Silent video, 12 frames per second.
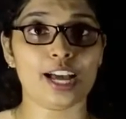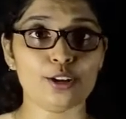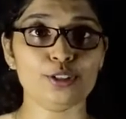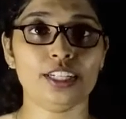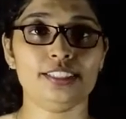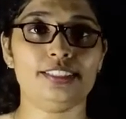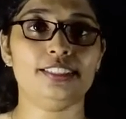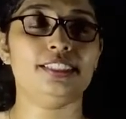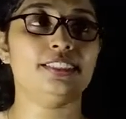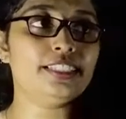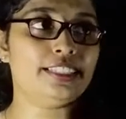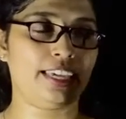consider
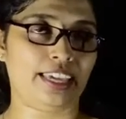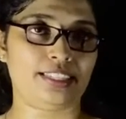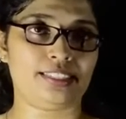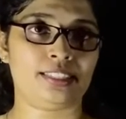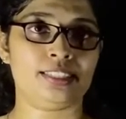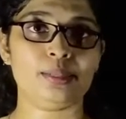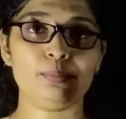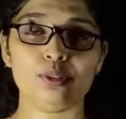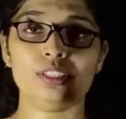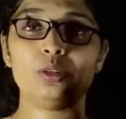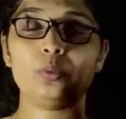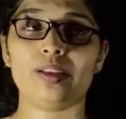the case. Suppose
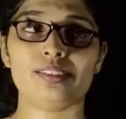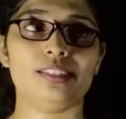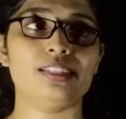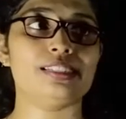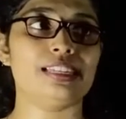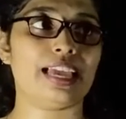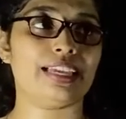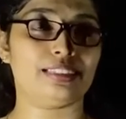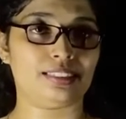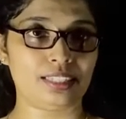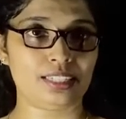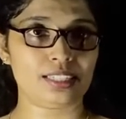the question is like
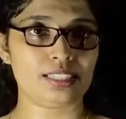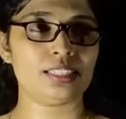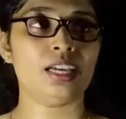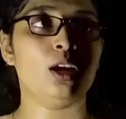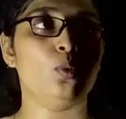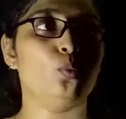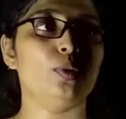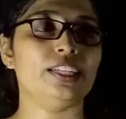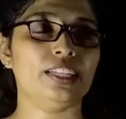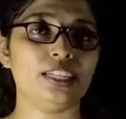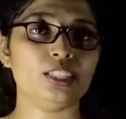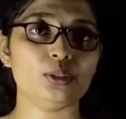this. We
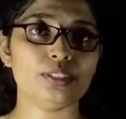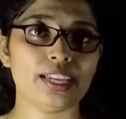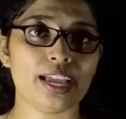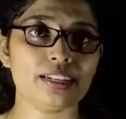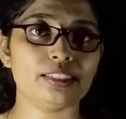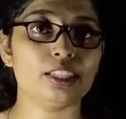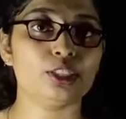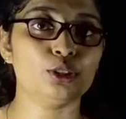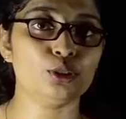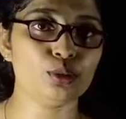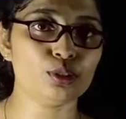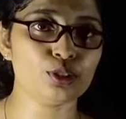need to get the
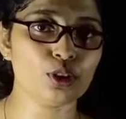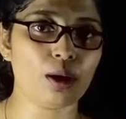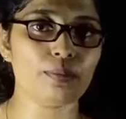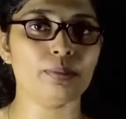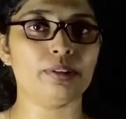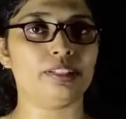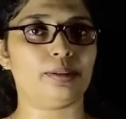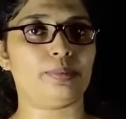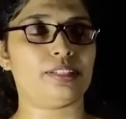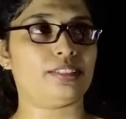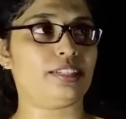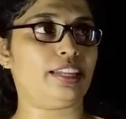2's complement
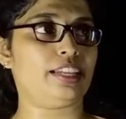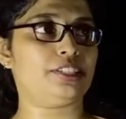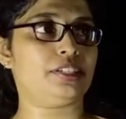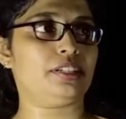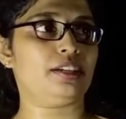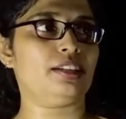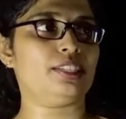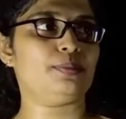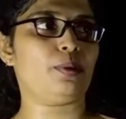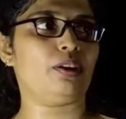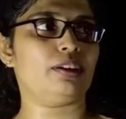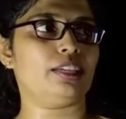representation
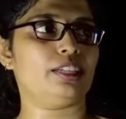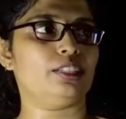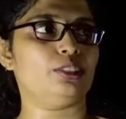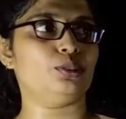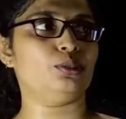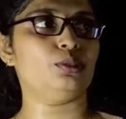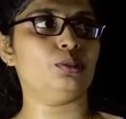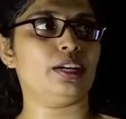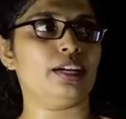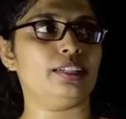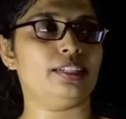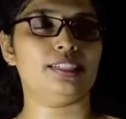corresponding to
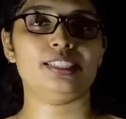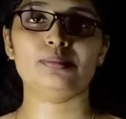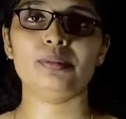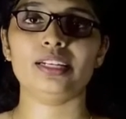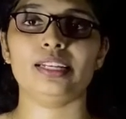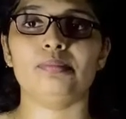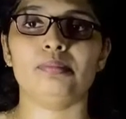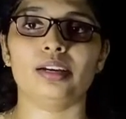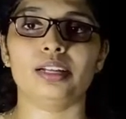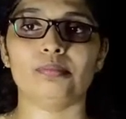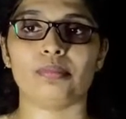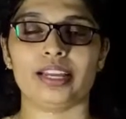a decimal
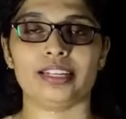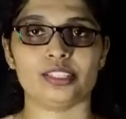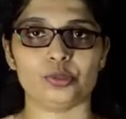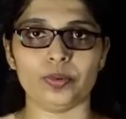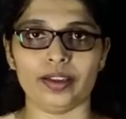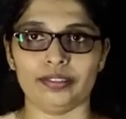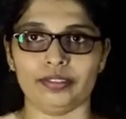number minus 12.